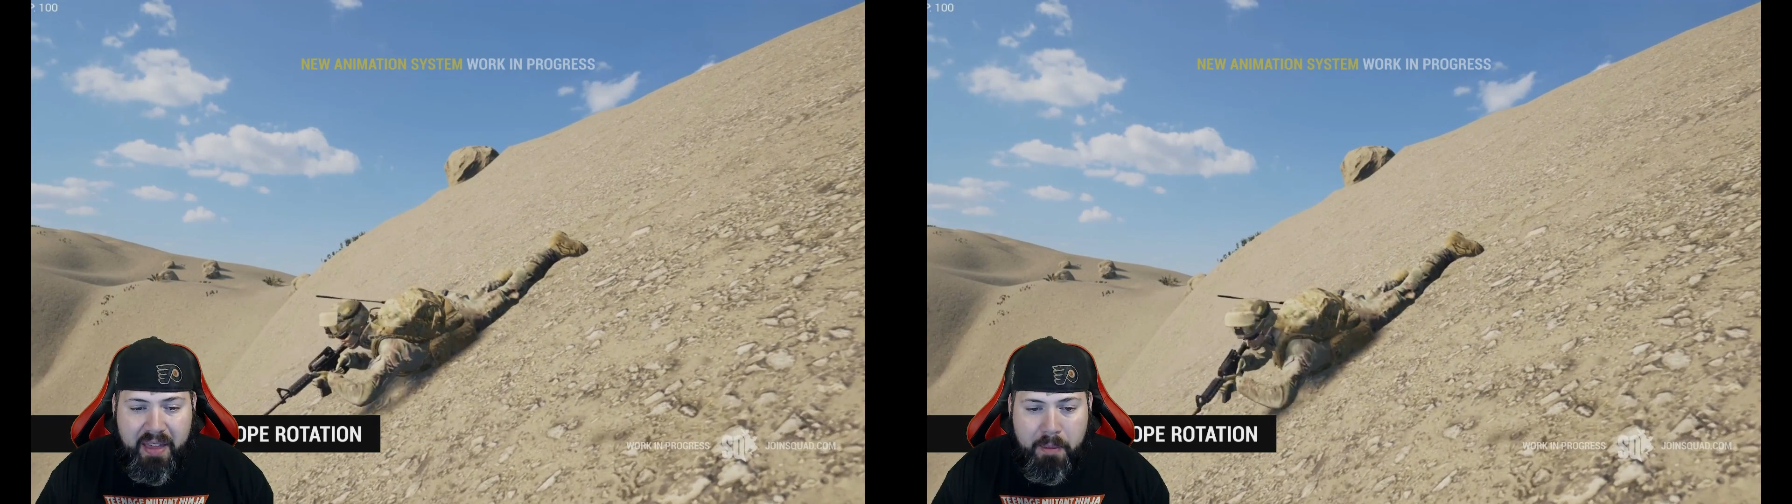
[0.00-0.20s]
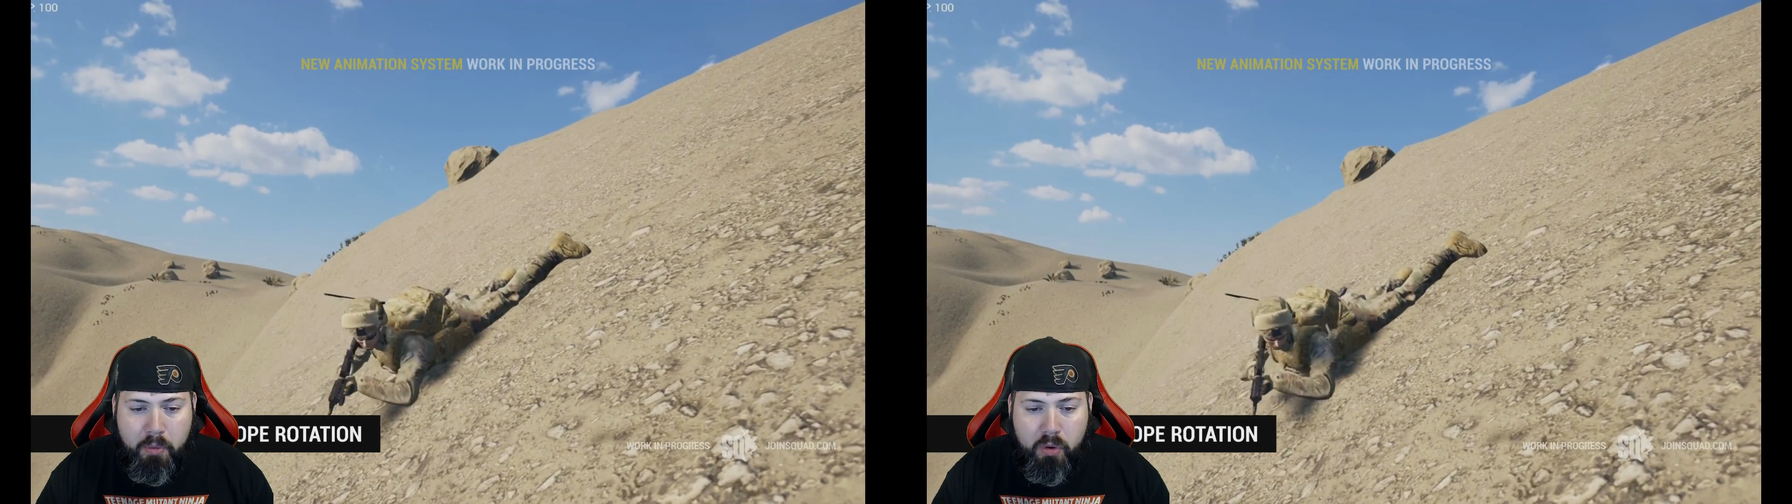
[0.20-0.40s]

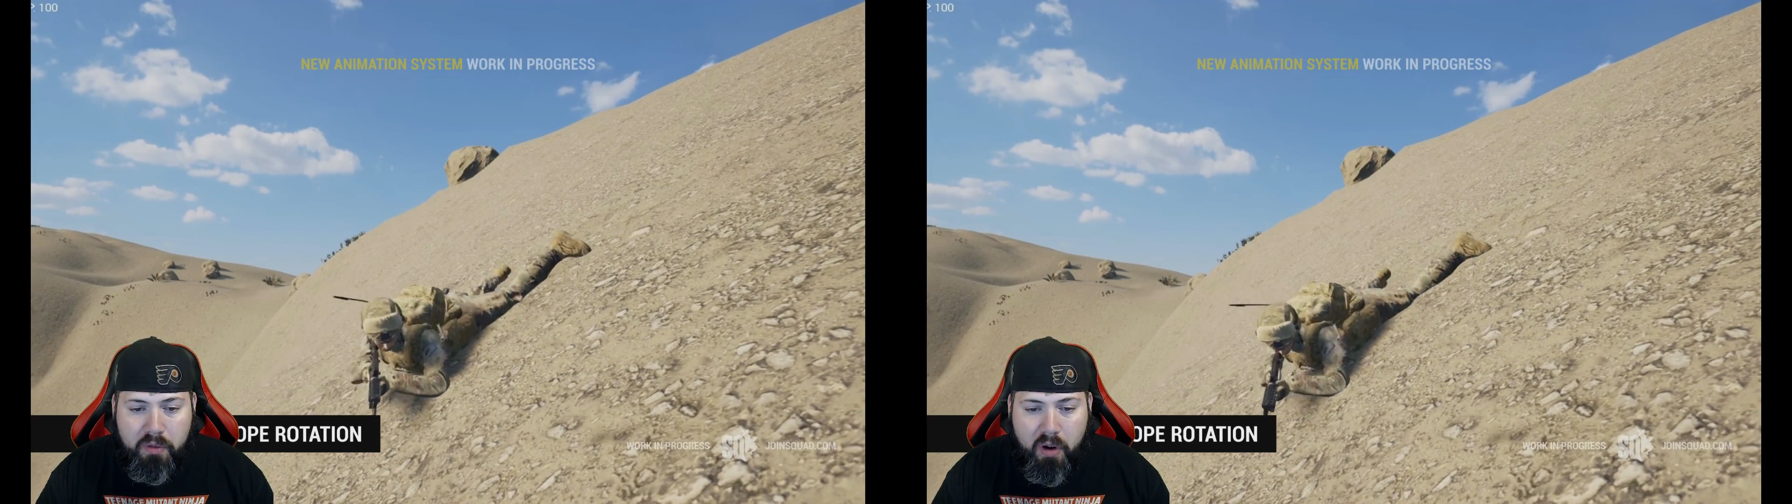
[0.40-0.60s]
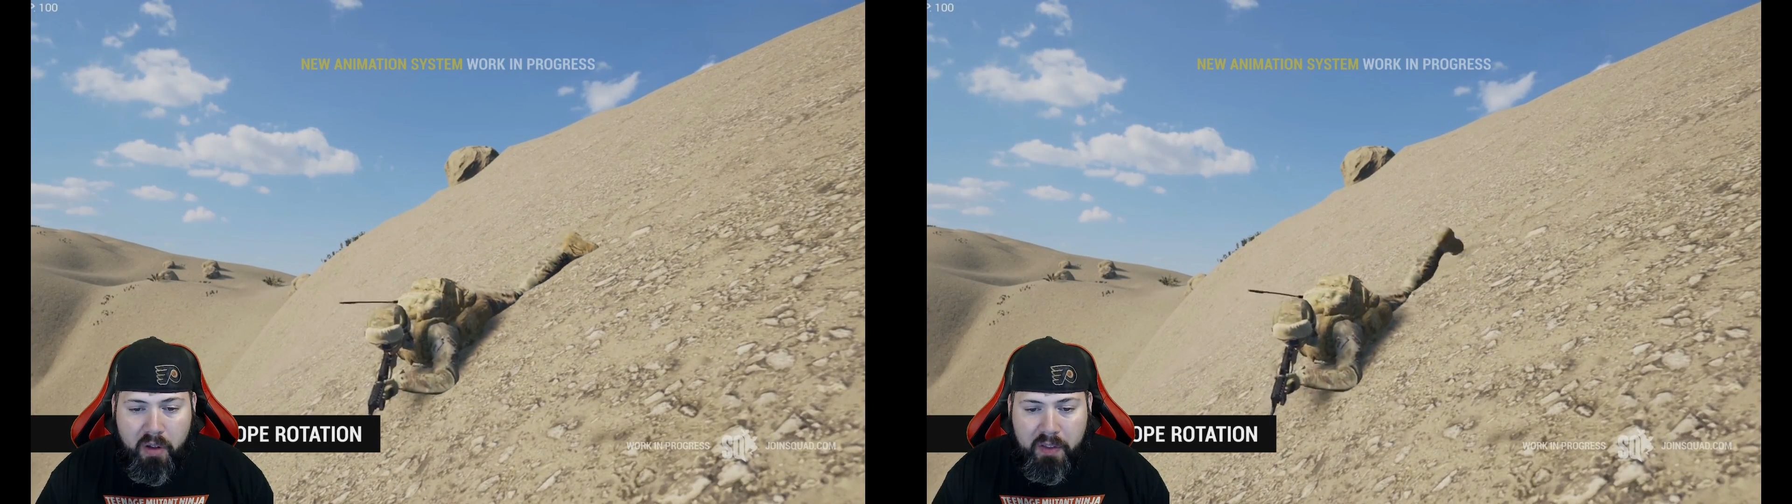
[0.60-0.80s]
they
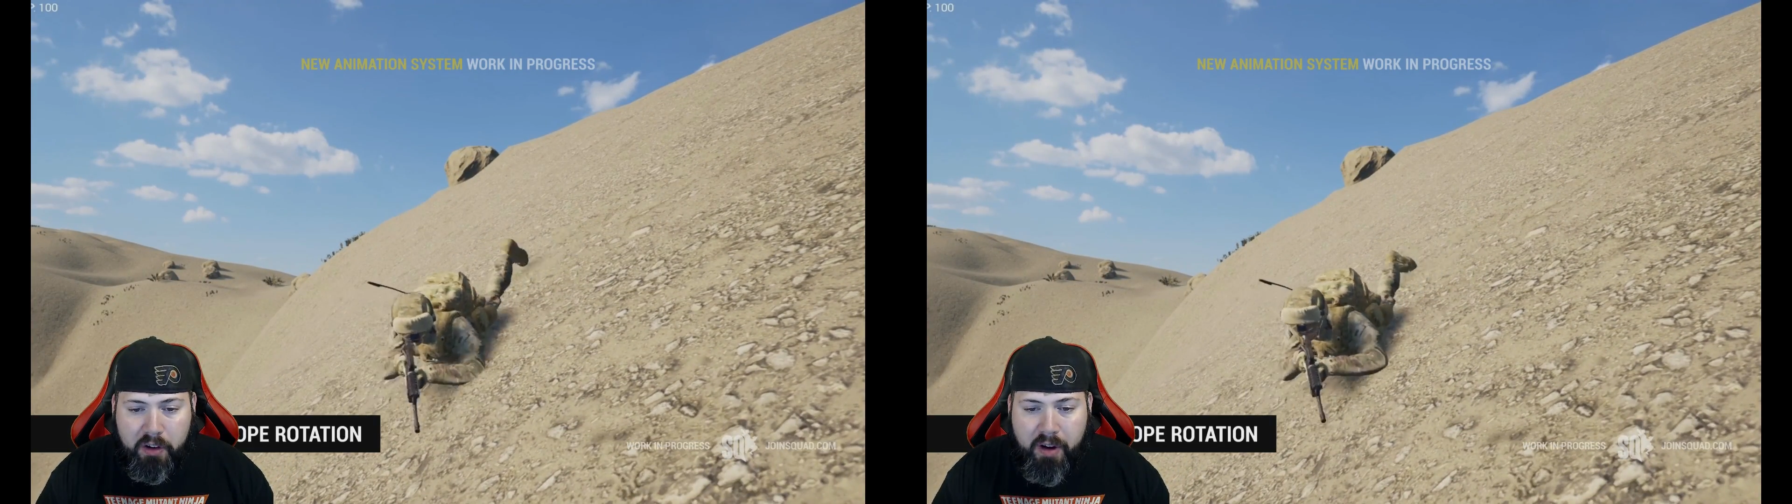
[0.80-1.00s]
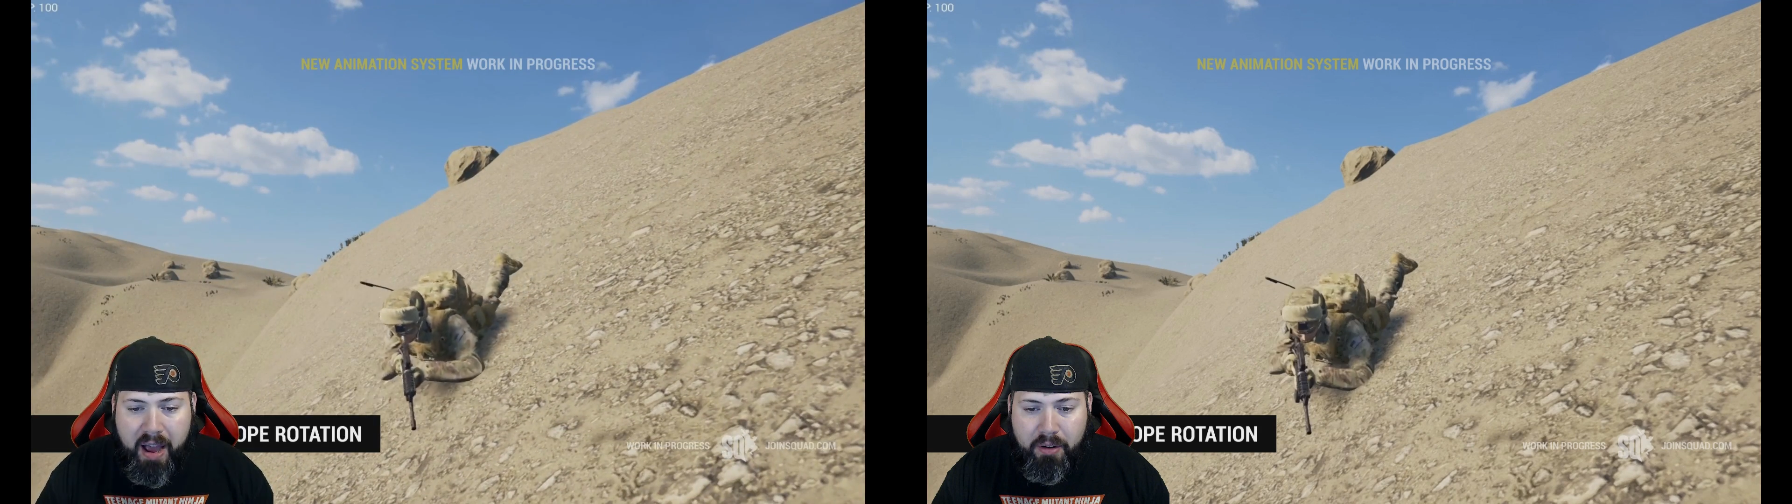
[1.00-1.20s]
move on the
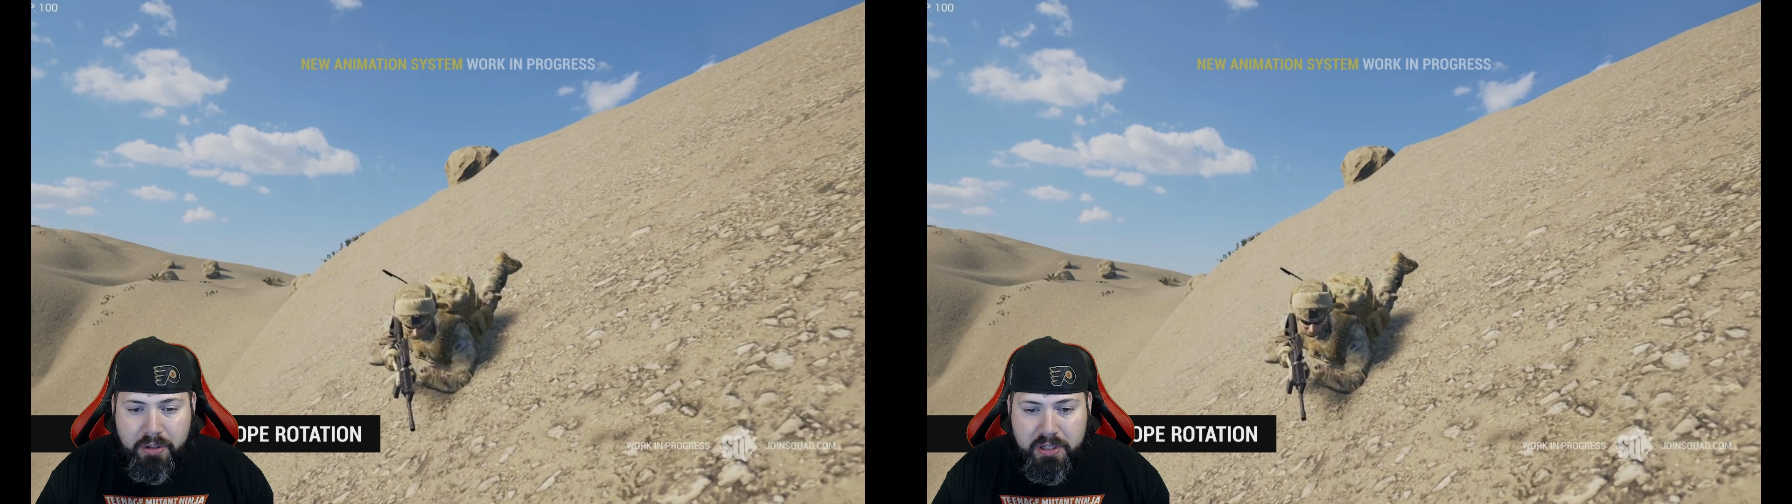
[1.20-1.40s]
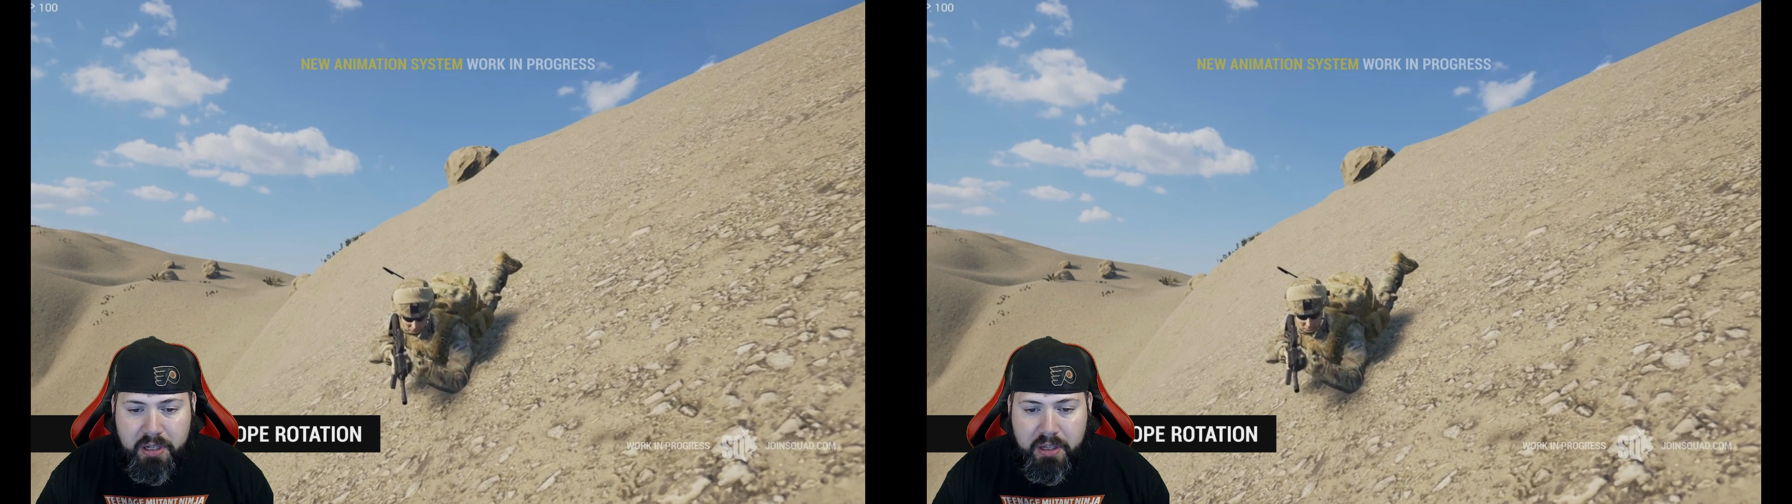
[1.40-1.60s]
ground.